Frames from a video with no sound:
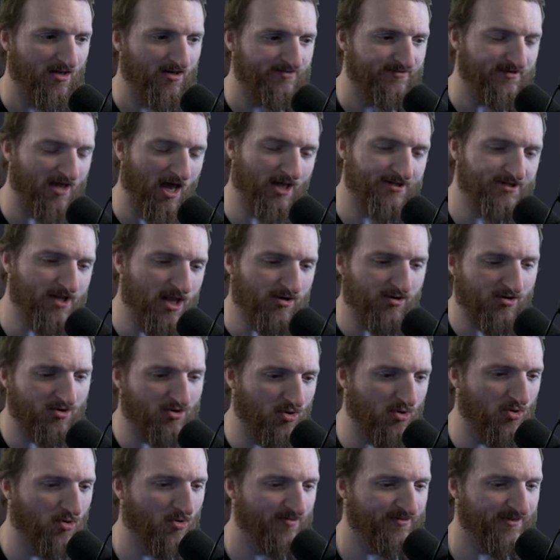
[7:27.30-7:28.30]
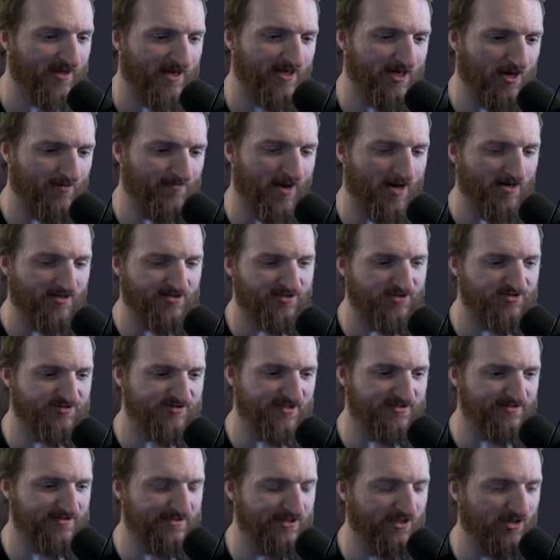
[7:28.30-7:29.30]
Another cool thing about
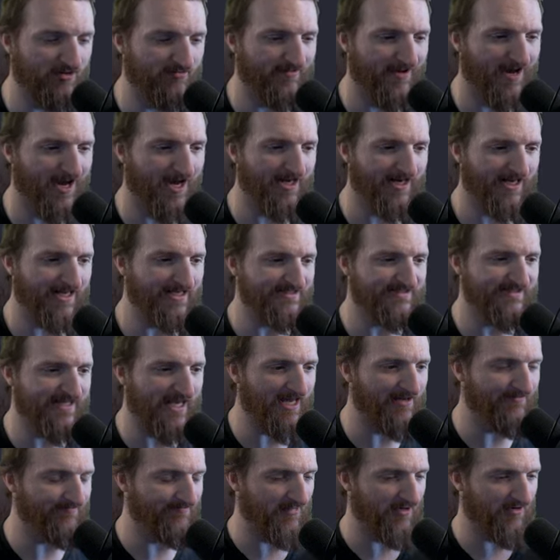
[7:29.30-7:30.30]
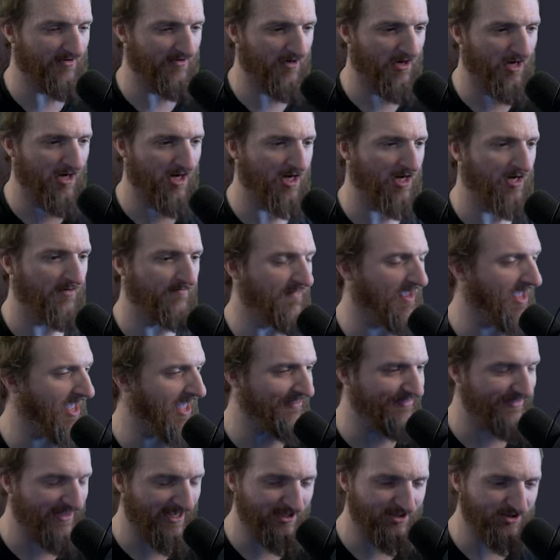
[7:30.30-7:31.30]
using Neovide is that um, I
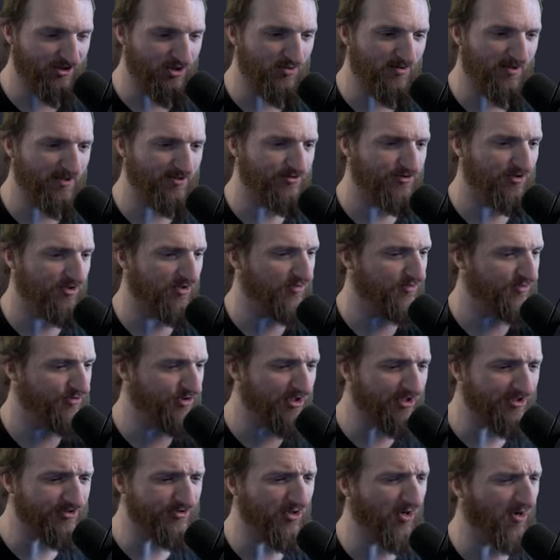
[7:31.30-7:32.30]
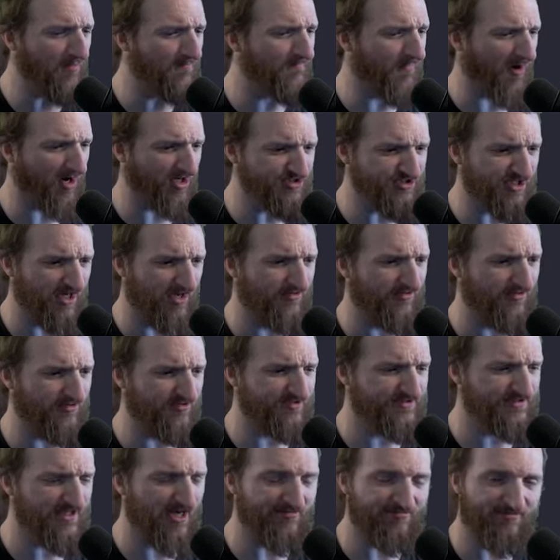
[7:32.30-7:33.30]
think you can do, you can do a bunch of other
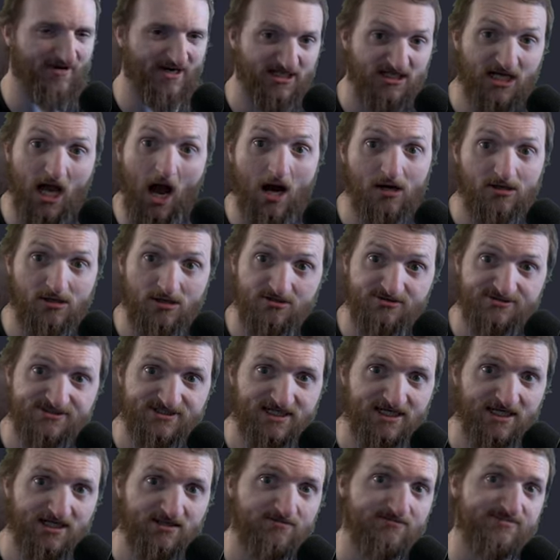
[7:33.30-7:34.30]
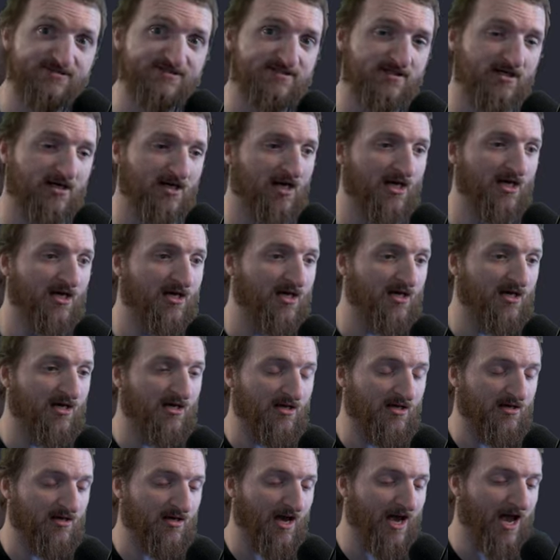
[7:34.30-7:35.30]
stuff like color schemes.
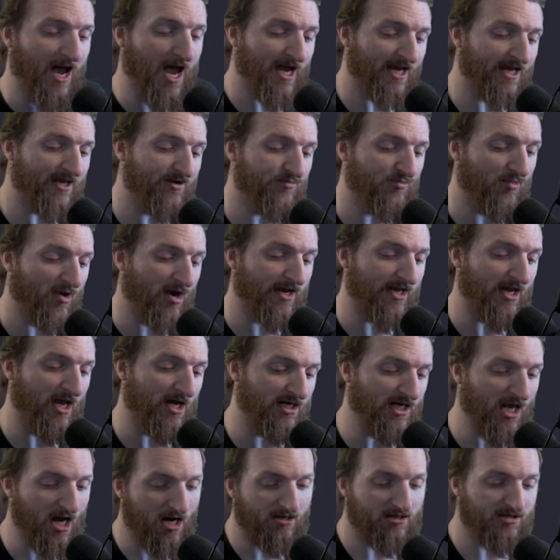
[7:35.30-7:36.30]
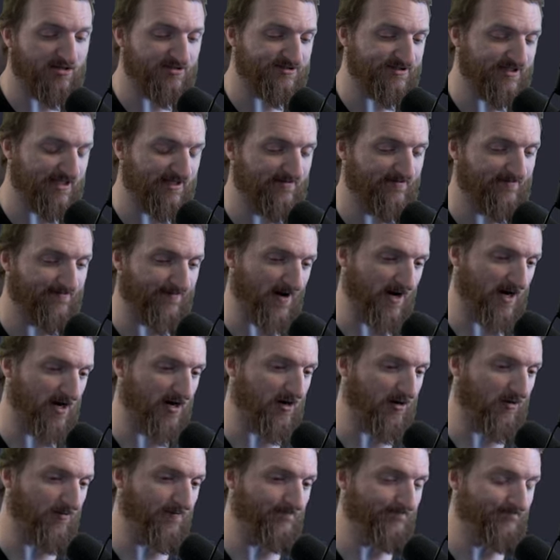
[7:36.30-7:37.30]
I can write a color scheme
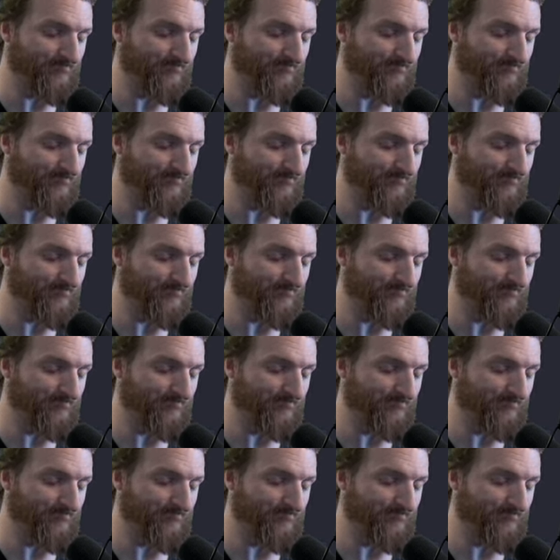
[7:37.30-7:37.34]
file,